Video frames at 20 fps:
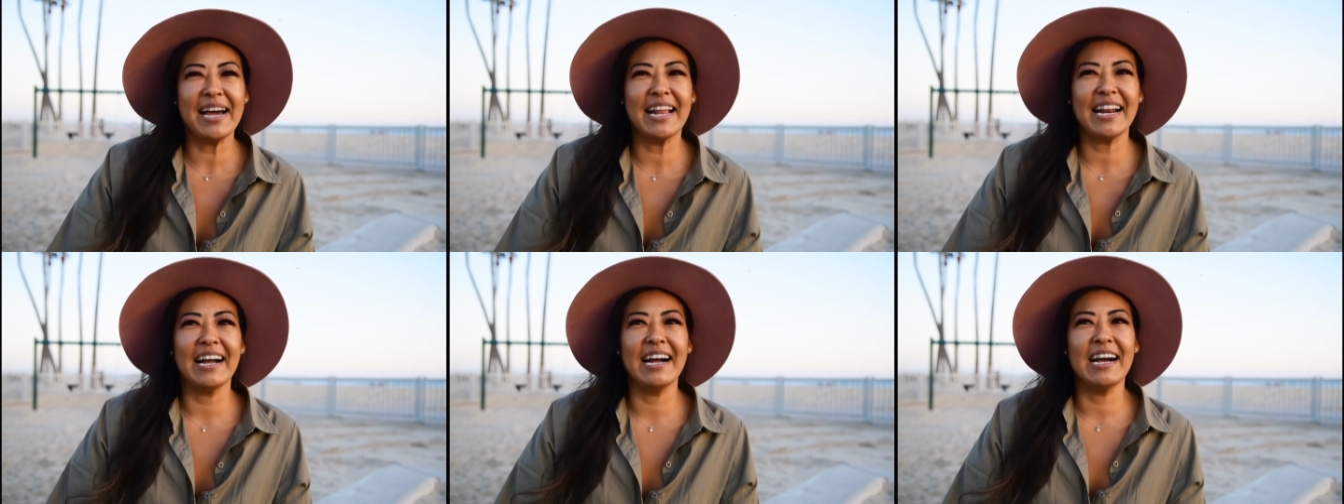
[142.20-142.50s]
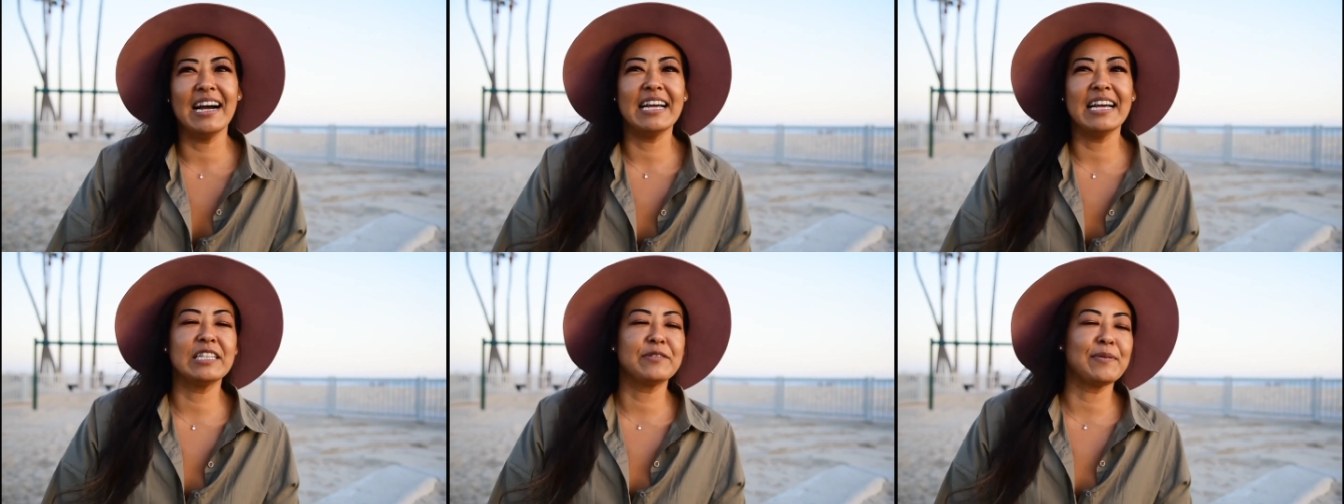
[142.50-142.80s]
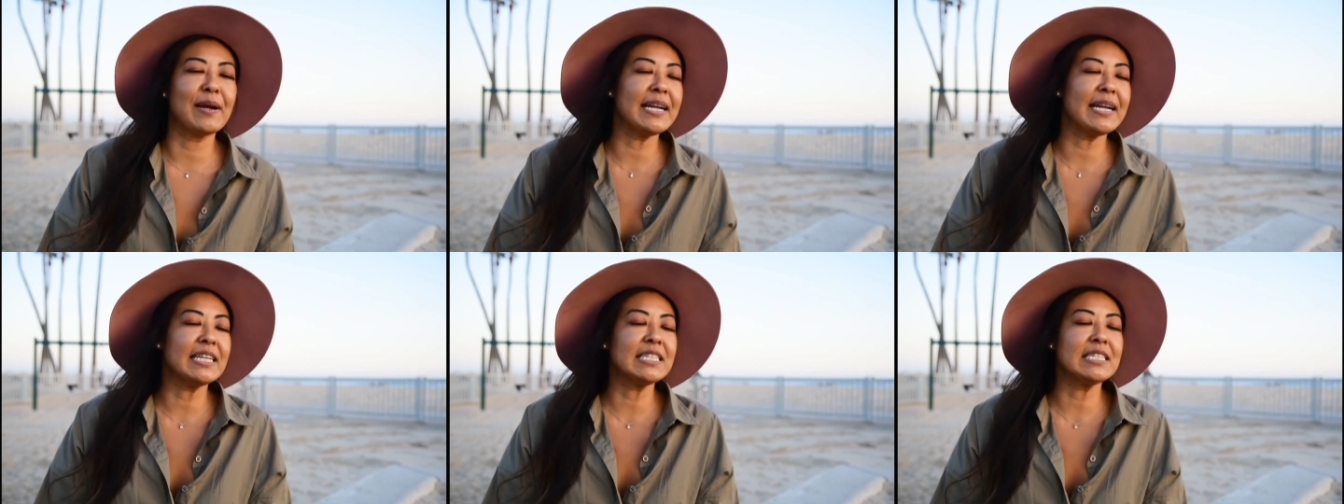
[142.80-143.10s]
But it's
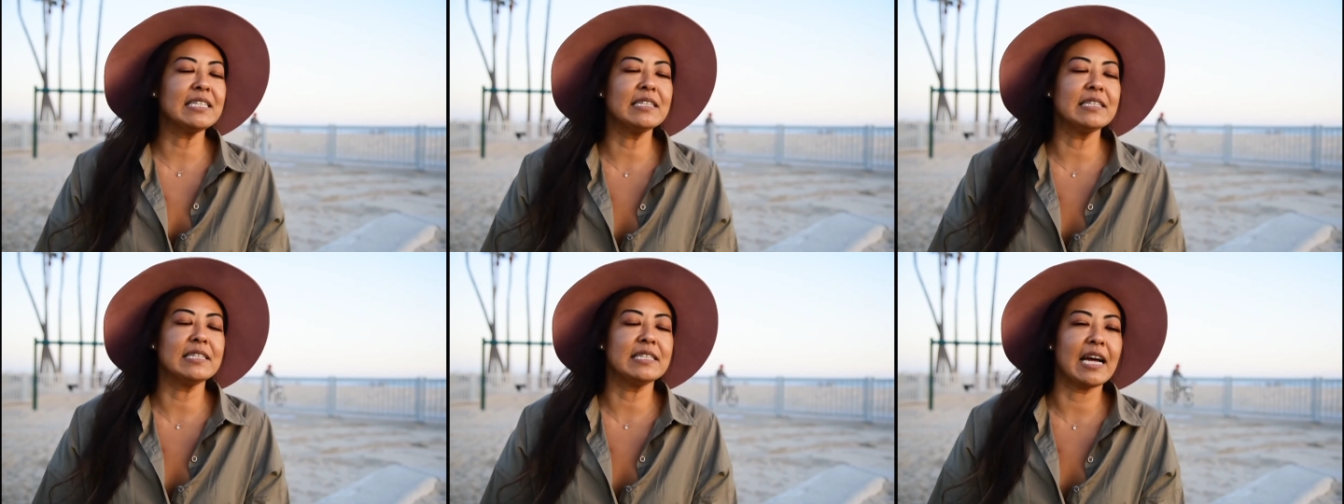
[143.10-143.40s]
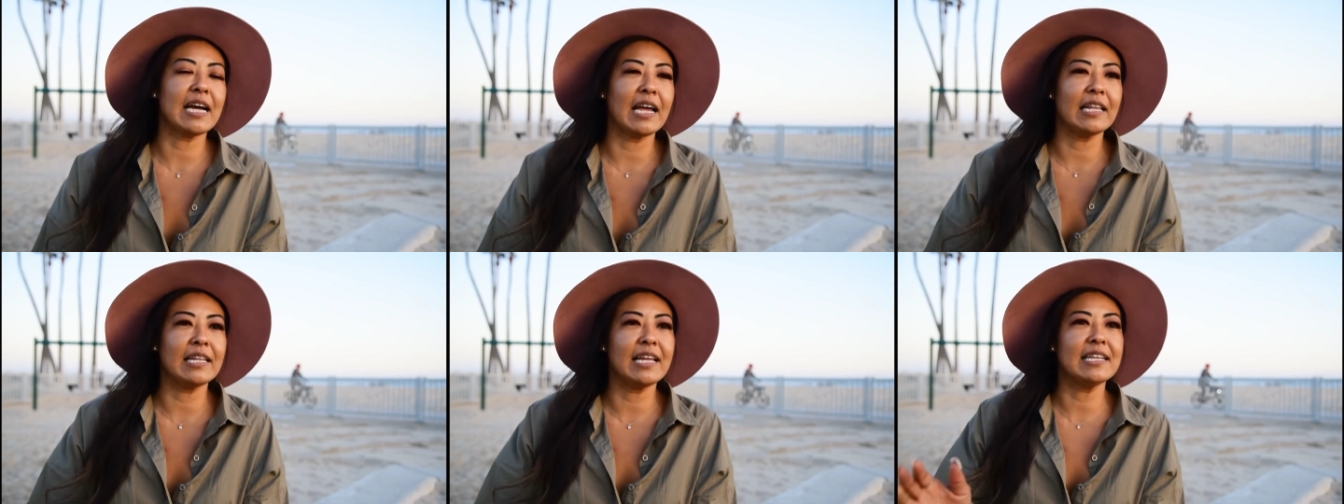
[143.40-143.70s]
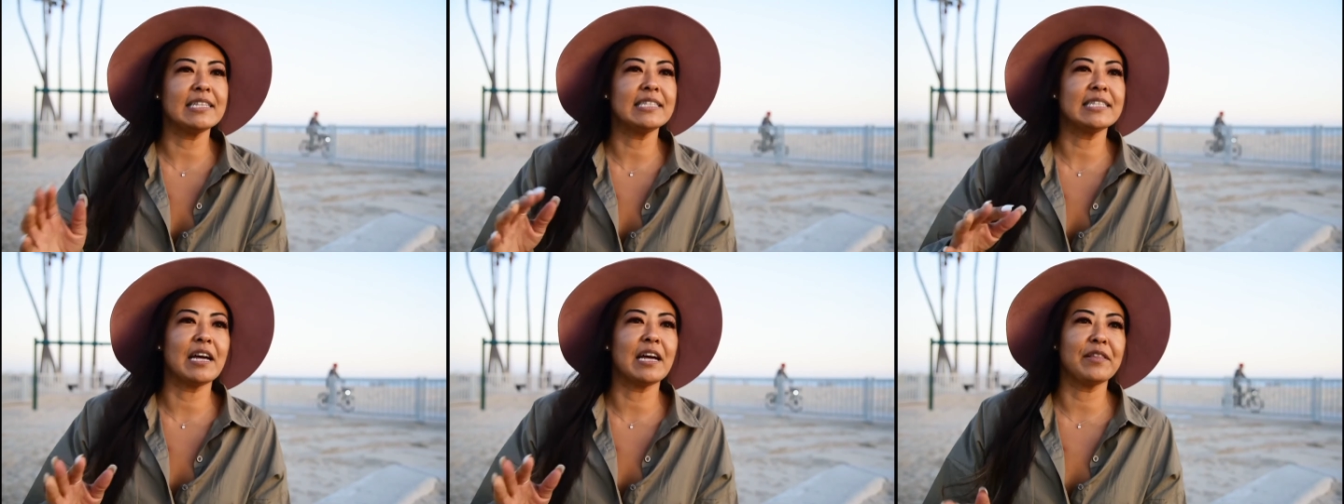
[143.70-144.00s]
right next to
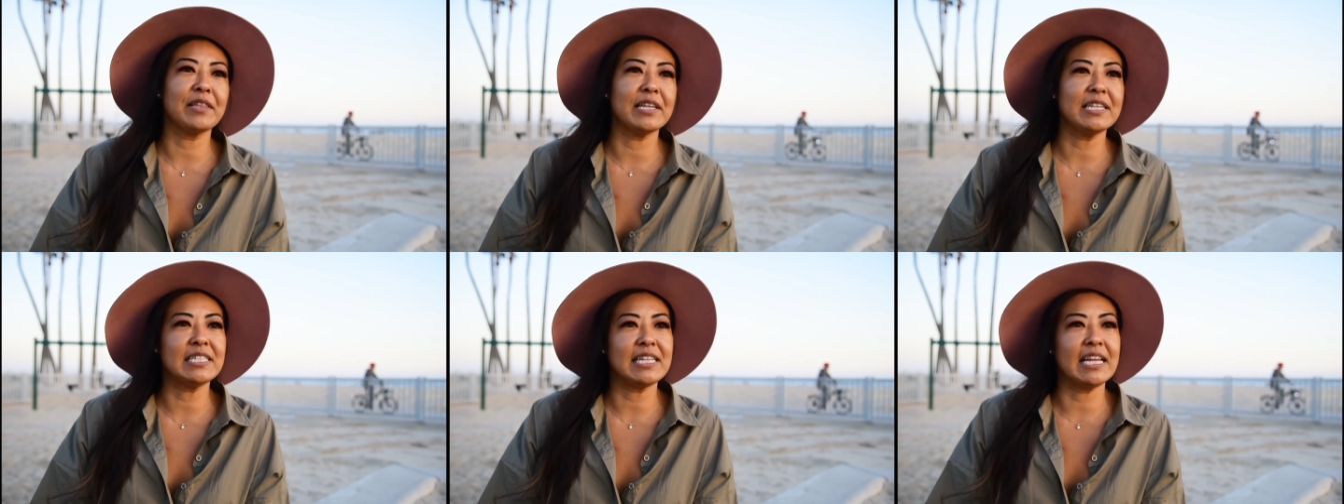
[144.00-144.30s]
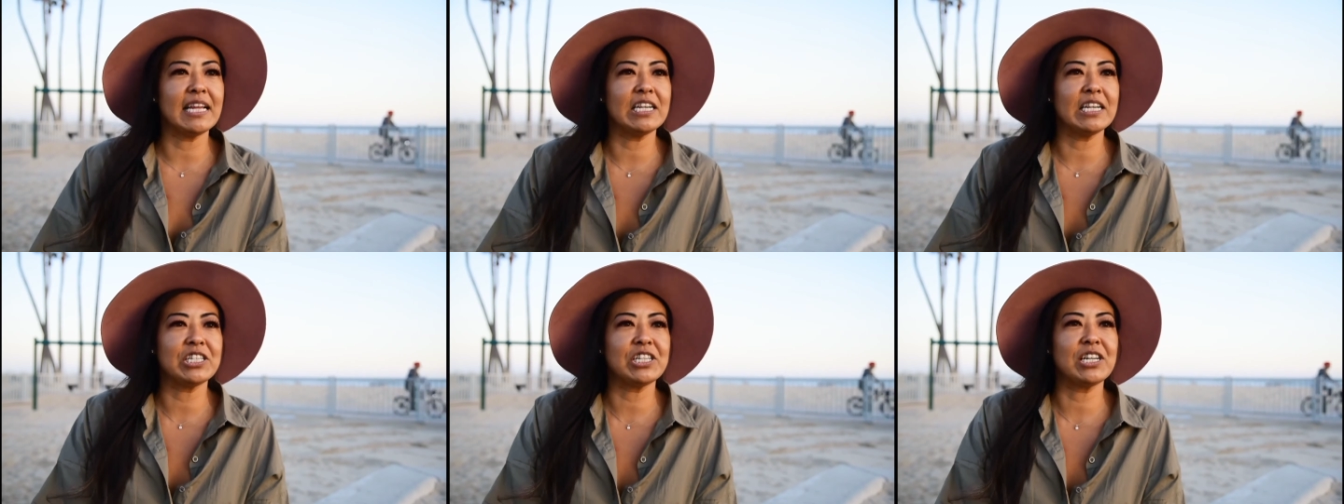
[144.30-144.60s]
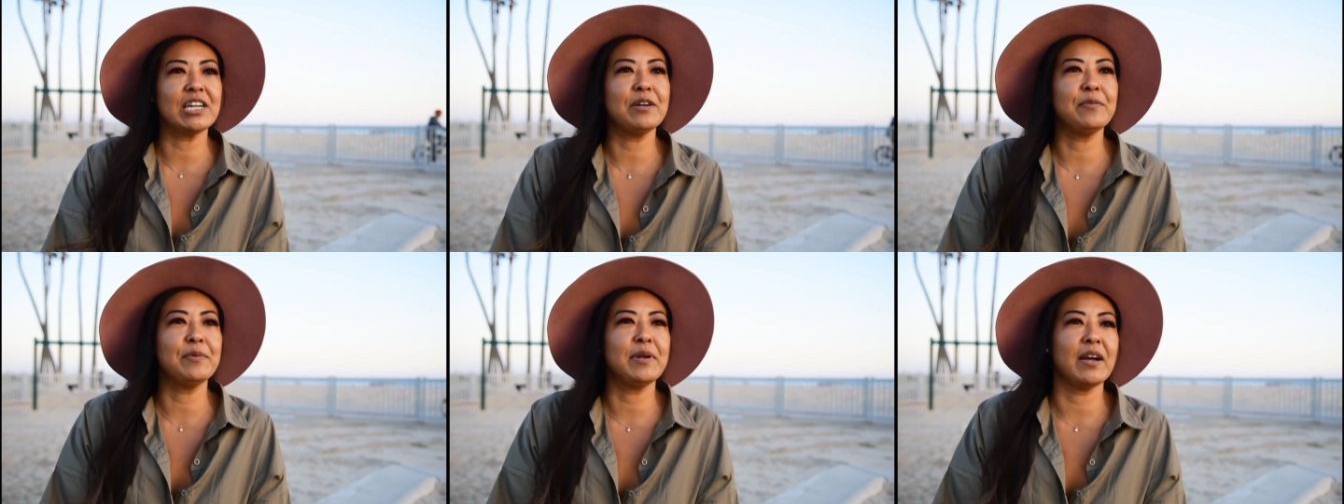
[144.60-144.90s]
Thailand, Southeast Asia.